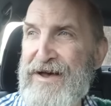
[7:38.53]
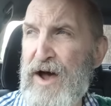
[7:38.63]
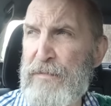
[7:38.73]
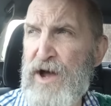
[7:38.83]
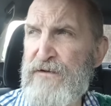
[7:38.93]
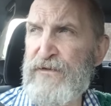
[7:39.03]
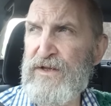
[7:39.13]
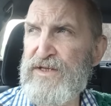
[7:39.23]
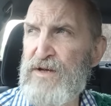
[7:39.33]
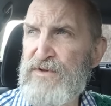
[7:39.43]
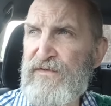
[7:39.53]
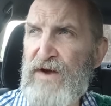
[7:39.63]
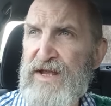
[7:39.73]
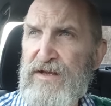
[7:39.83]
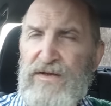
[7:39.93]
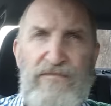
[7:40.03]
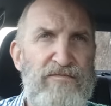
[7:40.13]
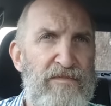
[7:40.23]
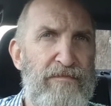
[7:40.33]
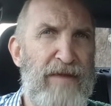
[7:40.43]
I'm hopeful that Thomas Frank
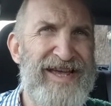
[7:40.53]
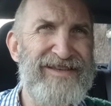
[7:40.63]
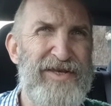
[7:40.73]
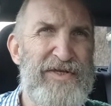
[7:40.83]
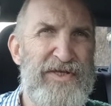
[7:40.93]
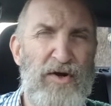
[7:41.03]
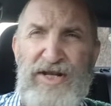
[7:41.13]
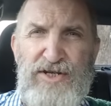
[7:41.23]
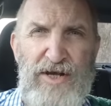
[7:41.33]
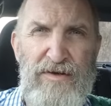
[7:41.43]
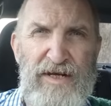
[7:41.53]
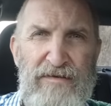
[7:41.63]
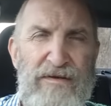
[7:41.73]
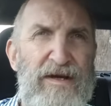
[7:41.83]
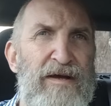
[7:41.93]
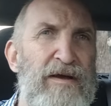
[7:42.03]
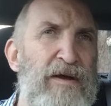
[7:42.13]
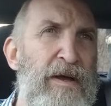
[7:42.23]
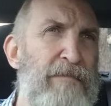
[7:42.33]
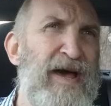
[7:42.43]
can make us a solid unit,
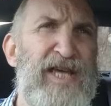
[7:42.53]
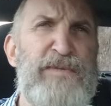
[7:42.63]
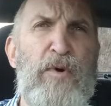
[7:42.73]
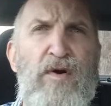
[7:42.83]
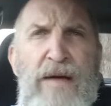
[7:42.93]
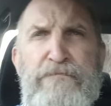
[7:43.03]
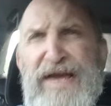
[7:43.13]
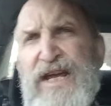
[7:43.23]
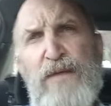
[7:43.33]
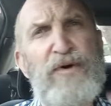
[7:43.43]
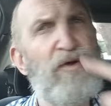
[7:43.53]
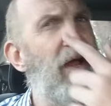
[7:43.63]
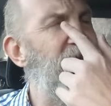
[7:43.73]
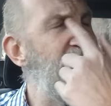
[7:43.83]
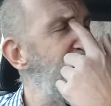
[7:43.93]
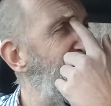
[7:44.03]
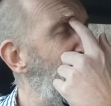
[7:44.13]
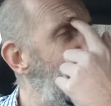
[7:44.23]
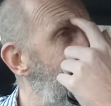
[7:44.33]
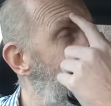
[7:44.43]
make us more unbeatable. I guess if
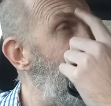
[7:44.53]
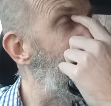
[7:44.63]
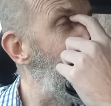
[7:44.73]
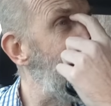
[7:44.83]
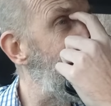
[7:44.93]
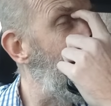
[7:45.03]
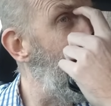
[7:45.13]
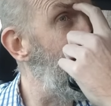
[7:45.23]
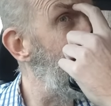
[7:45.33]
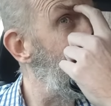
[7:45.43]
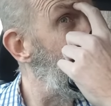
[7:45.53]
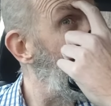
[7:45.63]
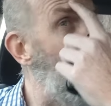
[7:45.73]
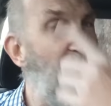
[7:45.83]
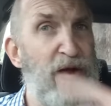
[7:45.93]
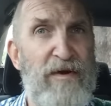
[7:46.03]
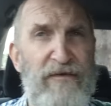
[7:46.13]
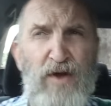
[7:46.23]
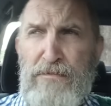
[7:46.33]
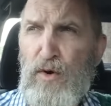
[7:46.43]
that's I hope
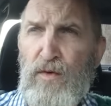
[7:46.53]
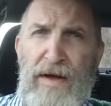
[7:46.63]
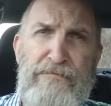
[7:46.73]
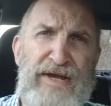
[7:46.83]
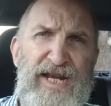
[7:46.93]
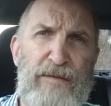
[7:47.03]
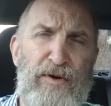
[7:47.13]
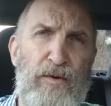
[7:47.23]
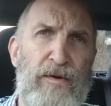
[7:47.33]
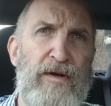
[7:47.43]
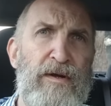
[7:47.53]
I've got more unbeatable.